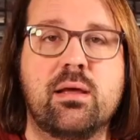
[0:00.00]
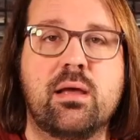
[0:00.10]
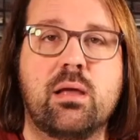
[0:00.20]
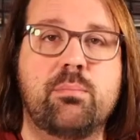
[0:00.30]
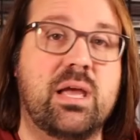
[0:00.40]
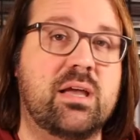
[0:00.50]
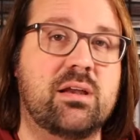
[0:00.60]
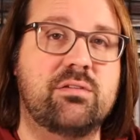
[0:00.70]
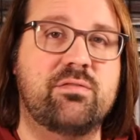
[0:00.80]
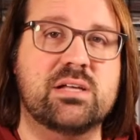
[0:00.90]
and make an
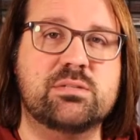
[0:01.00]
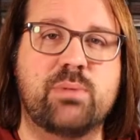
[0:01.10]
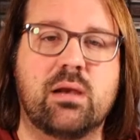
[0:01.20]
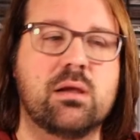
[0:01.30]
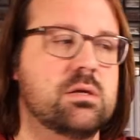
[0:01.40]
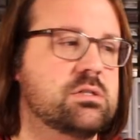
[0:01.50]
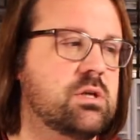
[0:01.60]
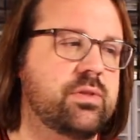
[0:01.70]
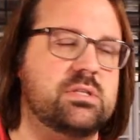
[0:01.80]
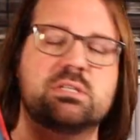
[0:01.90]
investment.
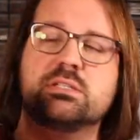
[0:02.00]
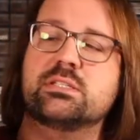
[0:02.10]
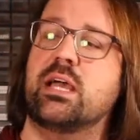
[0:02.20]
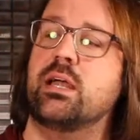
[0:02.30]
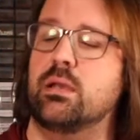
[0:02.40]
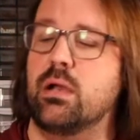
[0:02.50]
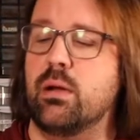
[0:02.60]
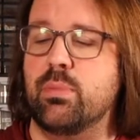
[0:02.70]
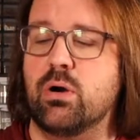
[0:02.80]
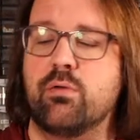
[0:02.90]
So this is set
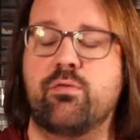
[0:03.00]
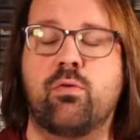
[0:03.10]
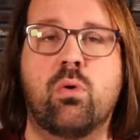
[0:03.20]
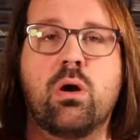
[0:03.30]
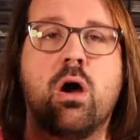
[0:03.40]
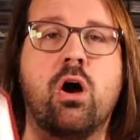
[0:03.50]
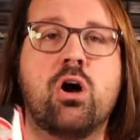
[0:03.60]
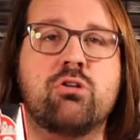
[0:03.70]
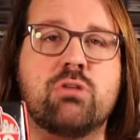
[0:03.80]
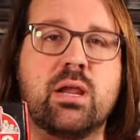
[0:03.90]
number
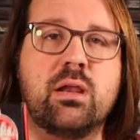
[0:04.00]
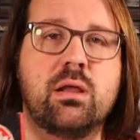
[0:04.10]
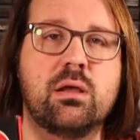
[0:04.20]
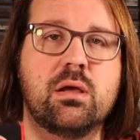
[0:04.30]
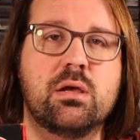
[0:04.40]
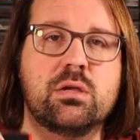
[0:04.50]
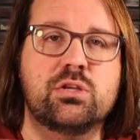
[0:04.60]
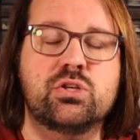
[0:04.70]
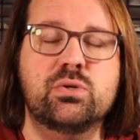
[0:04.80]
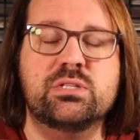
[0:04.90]

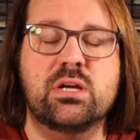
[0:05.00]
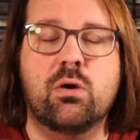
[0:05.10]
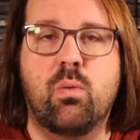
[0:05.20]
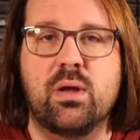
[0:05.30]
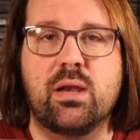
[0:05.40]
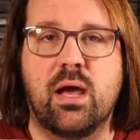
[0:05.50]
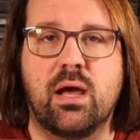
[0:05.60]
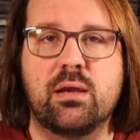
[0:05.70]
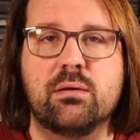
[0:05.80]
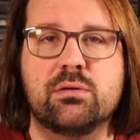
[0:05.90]

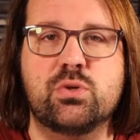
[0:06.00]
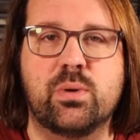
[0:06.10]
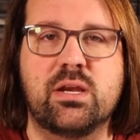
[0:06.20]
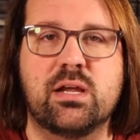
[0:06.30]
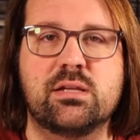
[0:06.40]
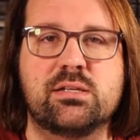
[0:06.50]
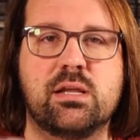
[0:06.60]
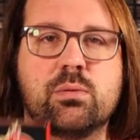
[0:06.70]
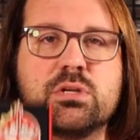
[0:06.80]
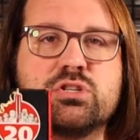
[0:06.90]

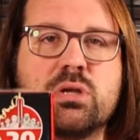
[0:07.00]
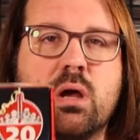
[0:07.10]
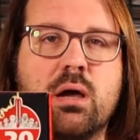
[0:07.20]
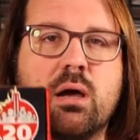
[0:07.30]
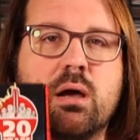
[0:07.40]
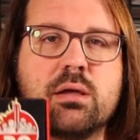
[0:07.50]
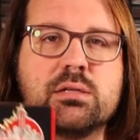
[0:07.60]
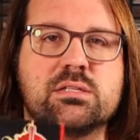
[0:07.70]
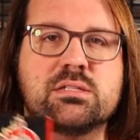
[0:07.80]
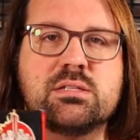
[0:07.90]
400-2019, which
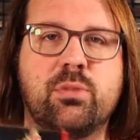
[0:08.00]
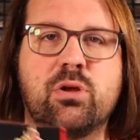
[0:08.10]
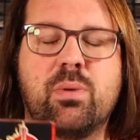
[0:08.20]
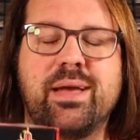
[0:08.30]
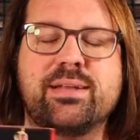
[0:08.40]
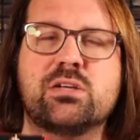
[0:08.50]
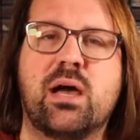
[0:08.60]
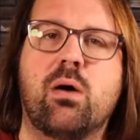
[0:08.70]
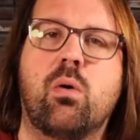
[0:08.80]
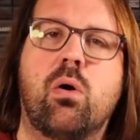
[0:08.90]
is a similar way to
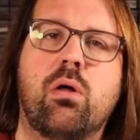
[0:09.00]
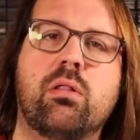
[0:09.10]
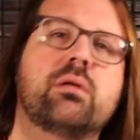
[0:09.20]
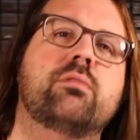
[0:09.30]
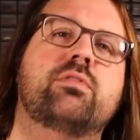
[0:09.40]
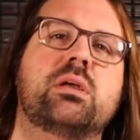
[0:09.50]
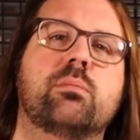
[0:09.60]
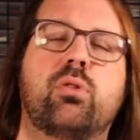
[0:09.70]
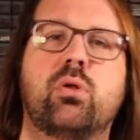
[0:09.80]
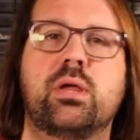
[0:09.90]
how all of the
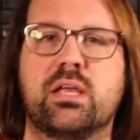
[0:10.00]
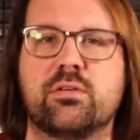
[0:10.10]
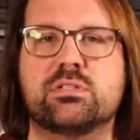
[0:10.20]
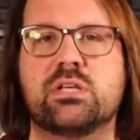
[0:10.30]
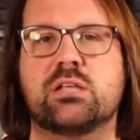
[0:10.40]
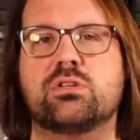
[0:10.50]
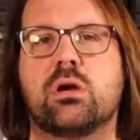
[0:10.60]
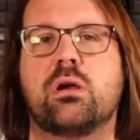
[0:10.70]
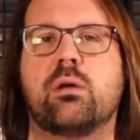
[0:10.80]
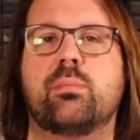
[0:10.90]
employee gift sets
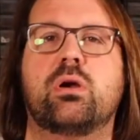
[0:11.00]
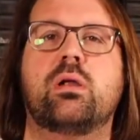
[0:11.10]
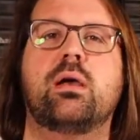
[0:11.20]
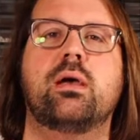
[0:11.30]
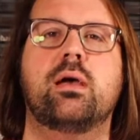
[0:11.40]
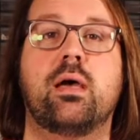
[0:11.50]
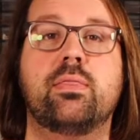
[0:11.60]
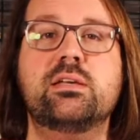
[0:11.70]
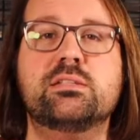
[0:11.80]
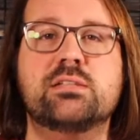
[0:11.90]
are numbered.
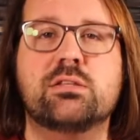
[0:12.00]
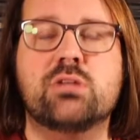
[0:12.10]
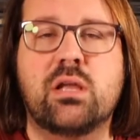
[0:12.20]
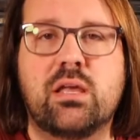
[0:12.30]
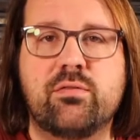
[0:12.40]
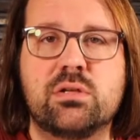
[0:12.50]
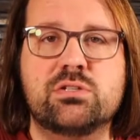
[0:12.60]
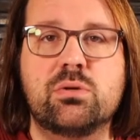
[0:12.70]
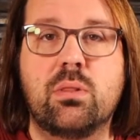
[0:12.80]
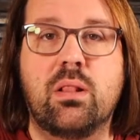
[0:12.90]
And these sets are given
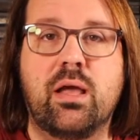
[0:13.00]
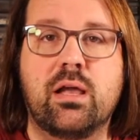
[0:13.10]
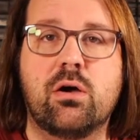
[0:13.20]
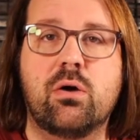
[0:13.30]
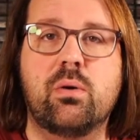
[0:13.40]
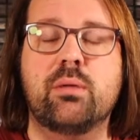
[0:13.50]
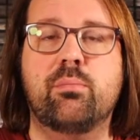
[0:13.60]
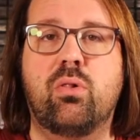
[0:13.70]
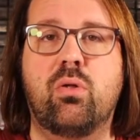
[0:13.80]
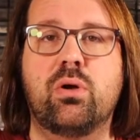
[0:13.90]
to Lego
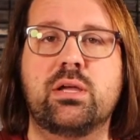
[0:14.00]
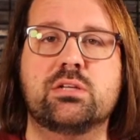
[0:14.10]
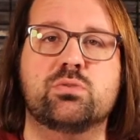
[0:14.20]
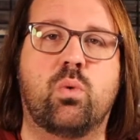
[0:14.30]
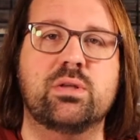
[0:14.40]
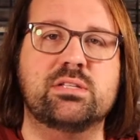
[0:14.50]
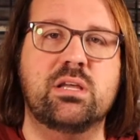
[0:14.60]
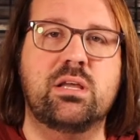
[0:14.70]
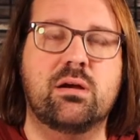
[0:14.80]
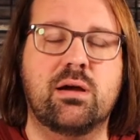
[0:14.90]
employees once a
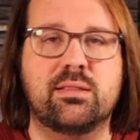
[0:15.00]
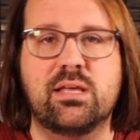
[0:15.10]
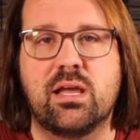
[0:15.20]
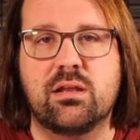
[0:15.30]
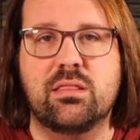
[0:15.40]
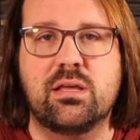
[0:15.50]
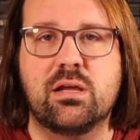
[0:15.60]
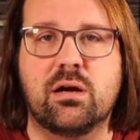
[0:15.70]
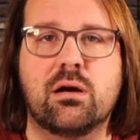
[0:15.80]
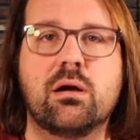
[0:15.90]
year at the end of the
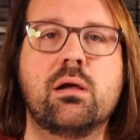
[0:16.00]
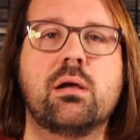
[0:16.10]
year.